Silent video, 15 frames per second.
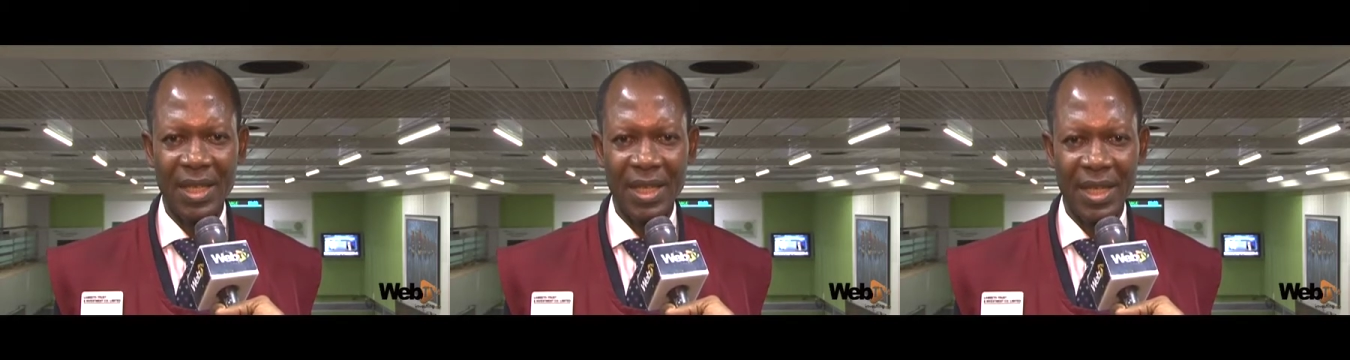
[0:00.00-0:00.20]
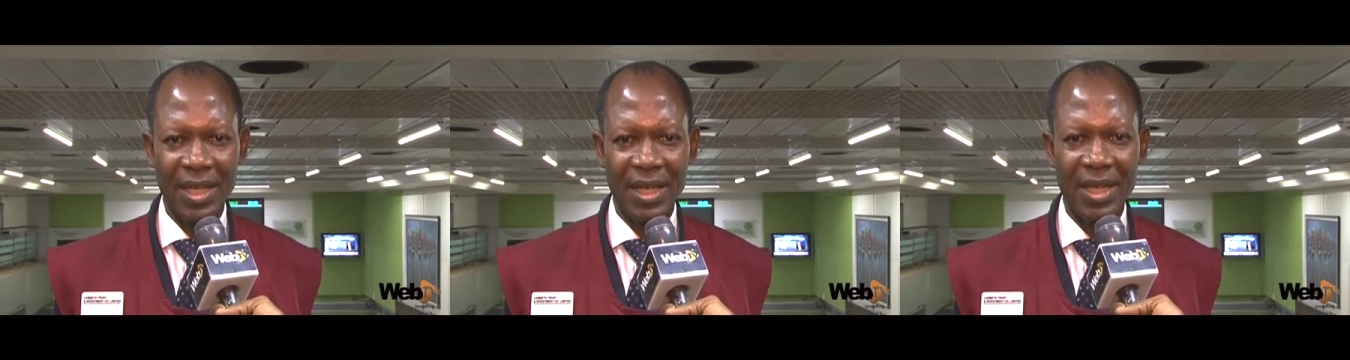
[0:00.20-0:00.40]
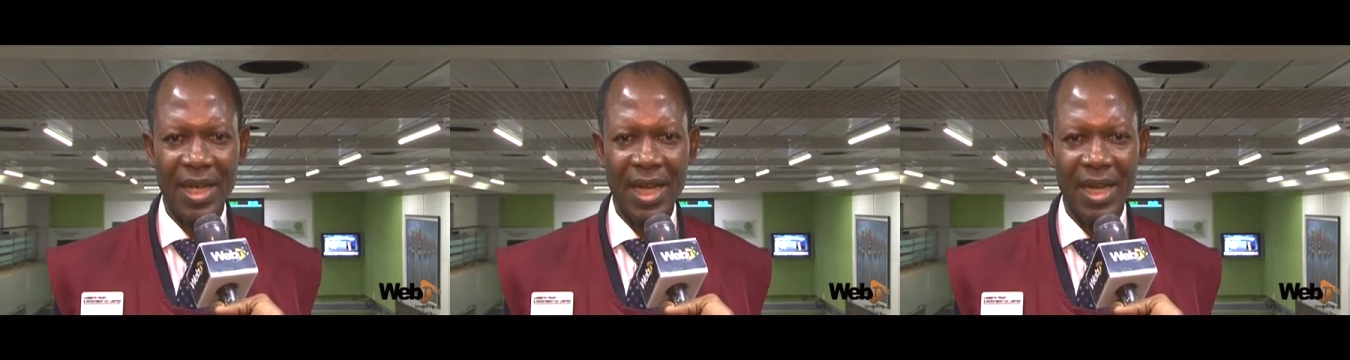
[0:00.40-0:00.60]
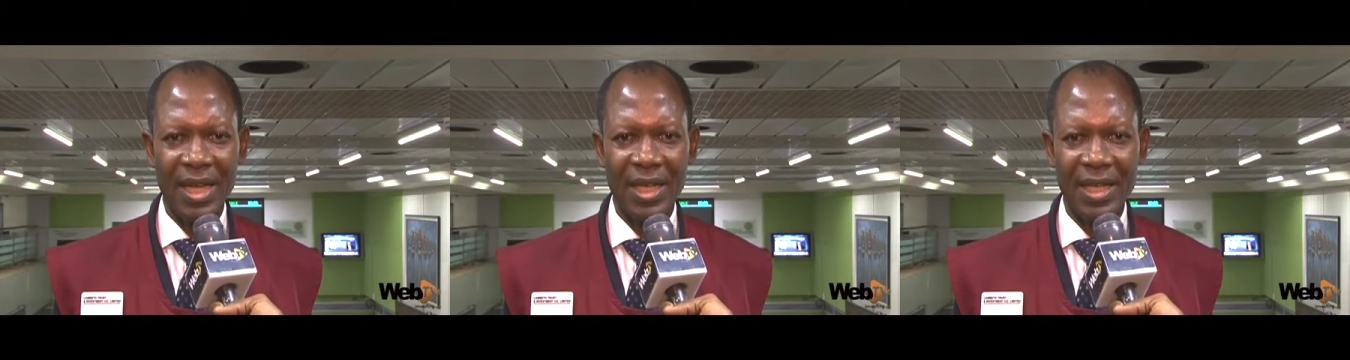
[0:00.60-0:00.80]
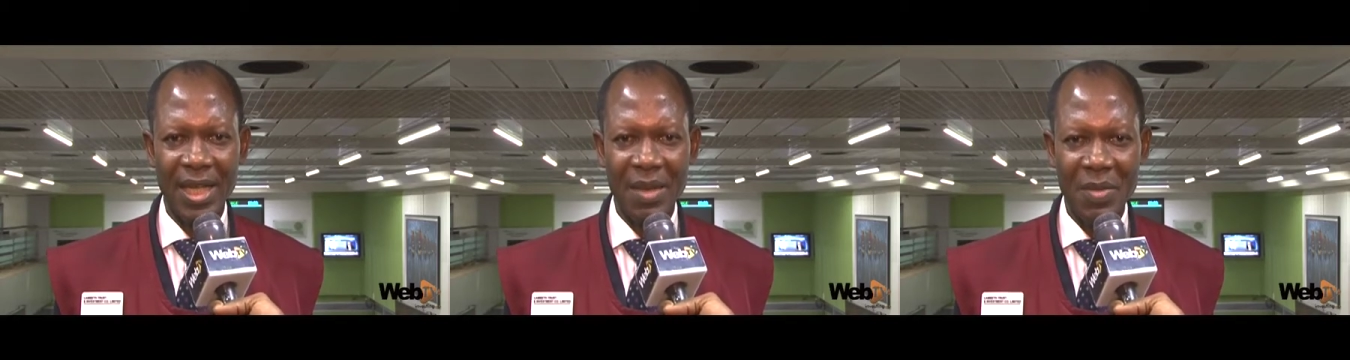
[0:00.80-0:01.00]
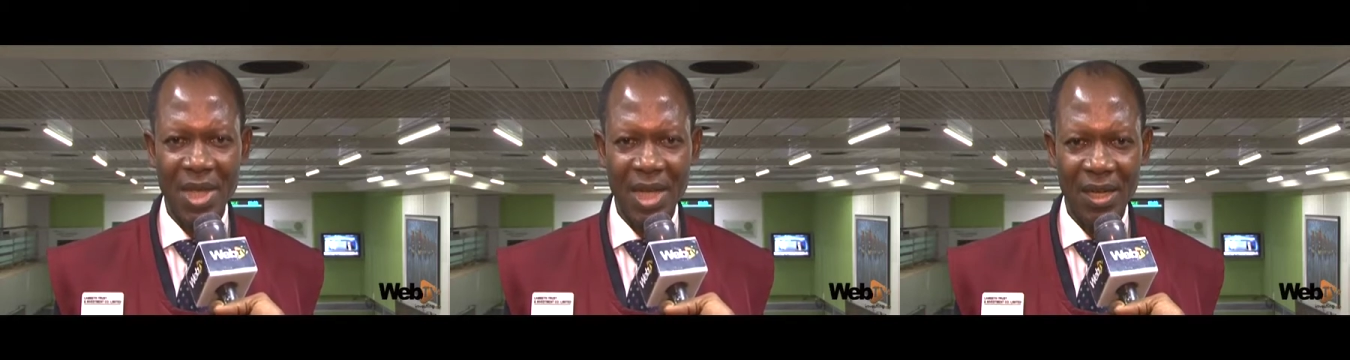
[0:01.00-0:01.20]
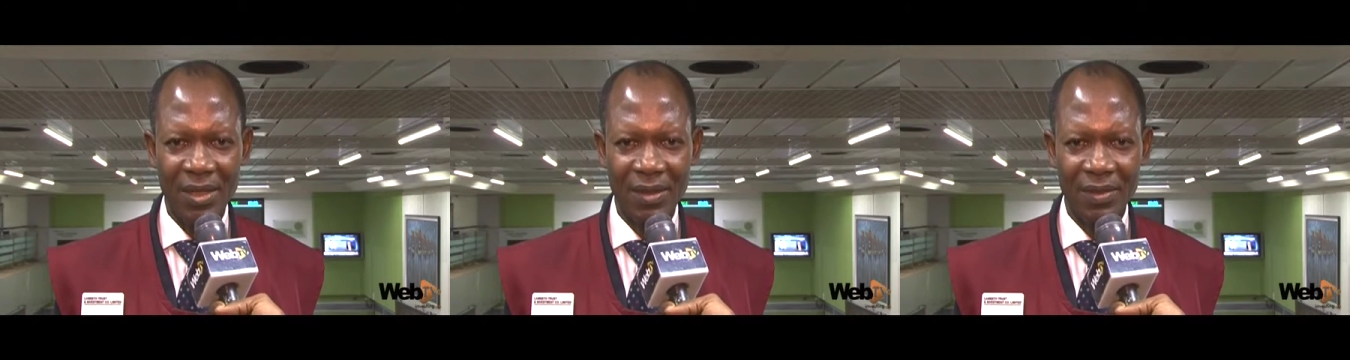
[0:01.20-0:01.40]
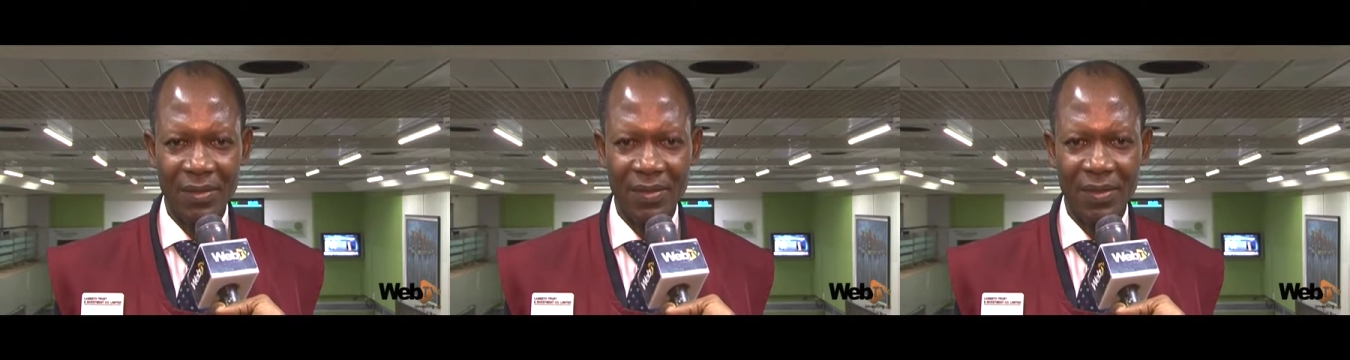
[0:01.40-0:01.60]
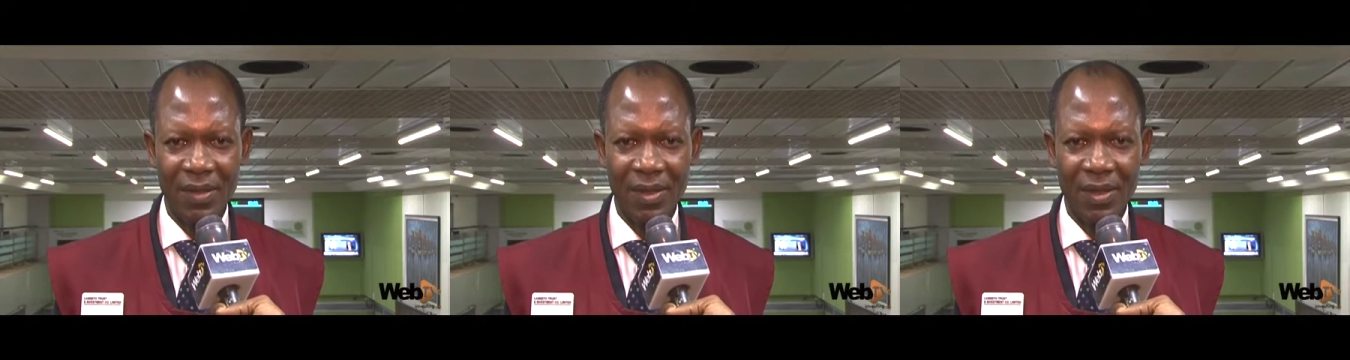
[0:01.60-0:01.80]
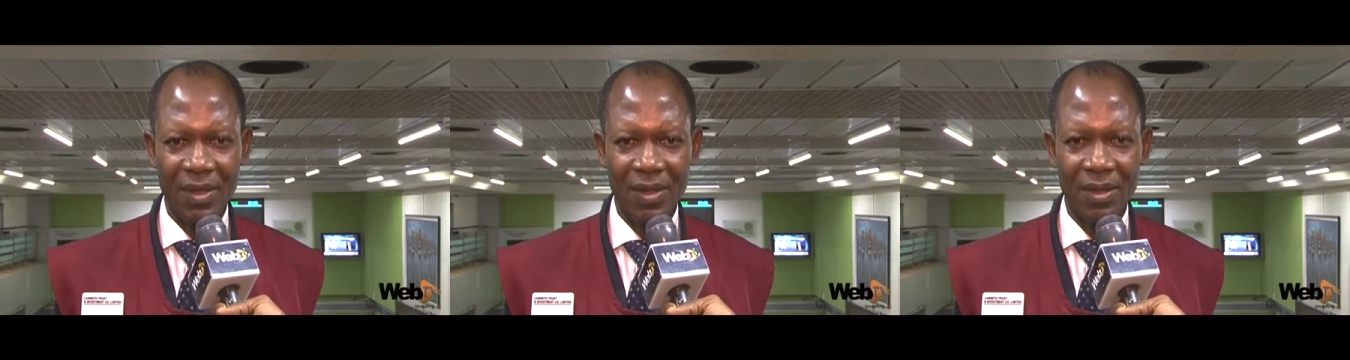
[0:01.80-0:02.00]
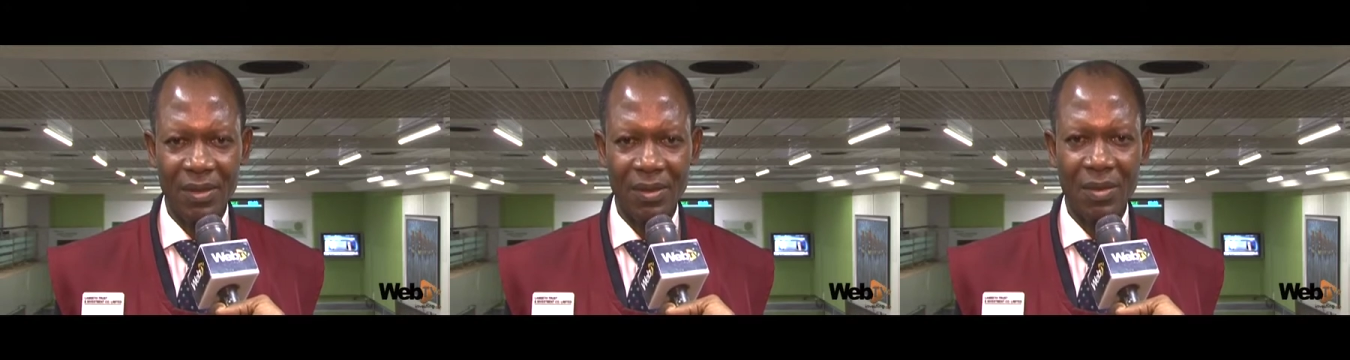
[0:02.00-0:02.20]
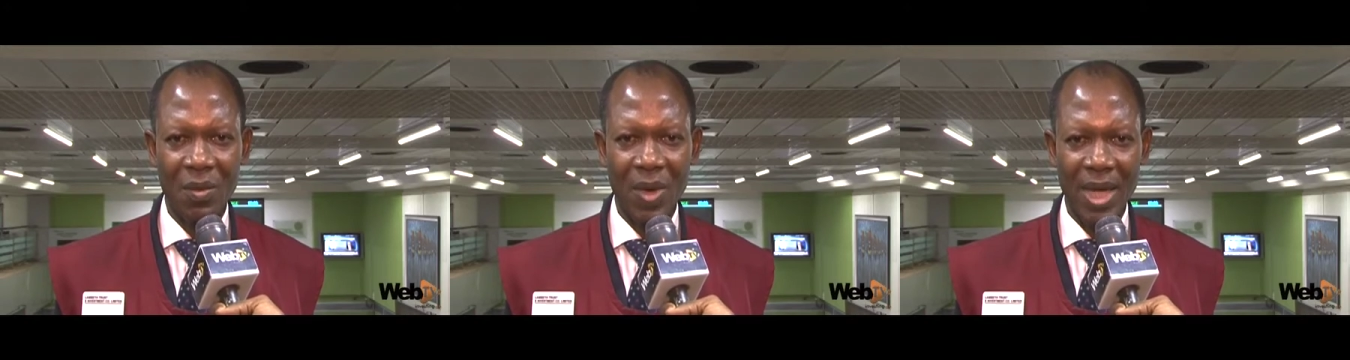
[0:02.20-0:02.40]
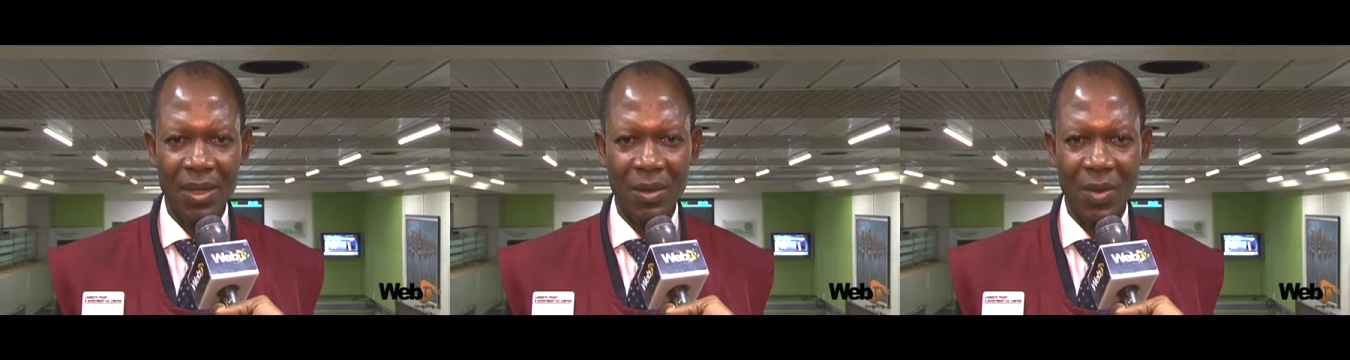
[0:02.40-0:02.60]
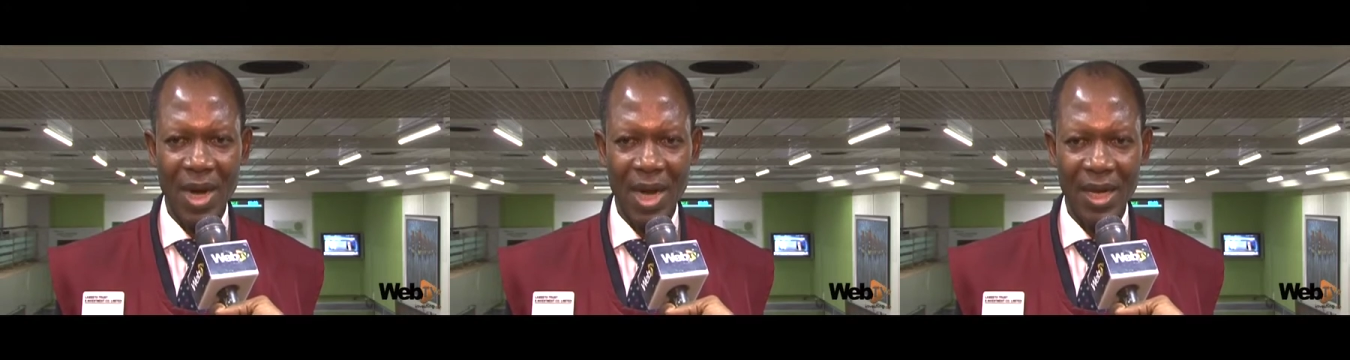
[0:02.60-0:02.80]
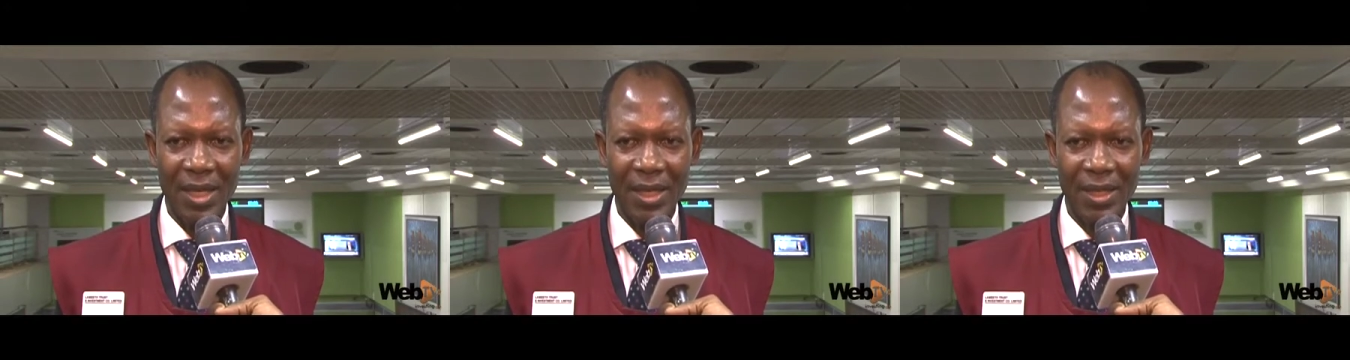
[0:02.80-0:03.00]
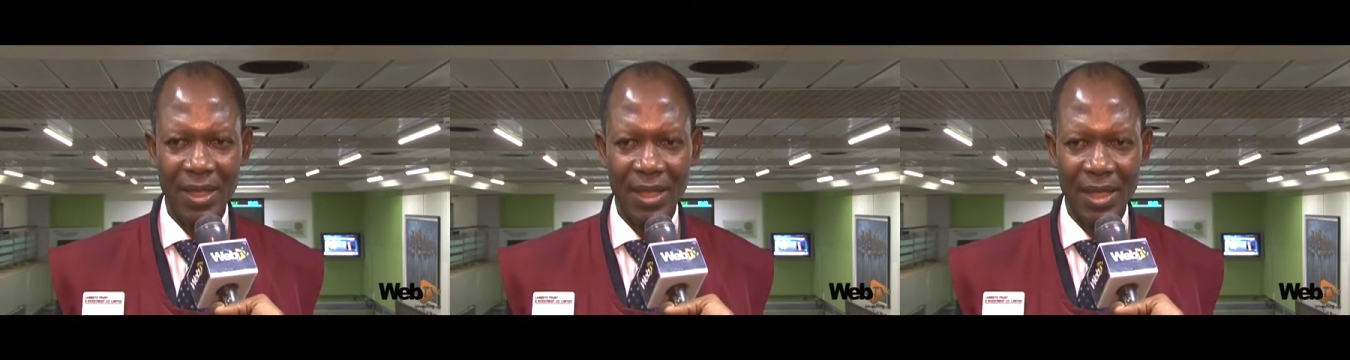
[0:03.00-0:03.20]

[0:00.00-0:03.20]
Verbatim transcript: academia for quite a while,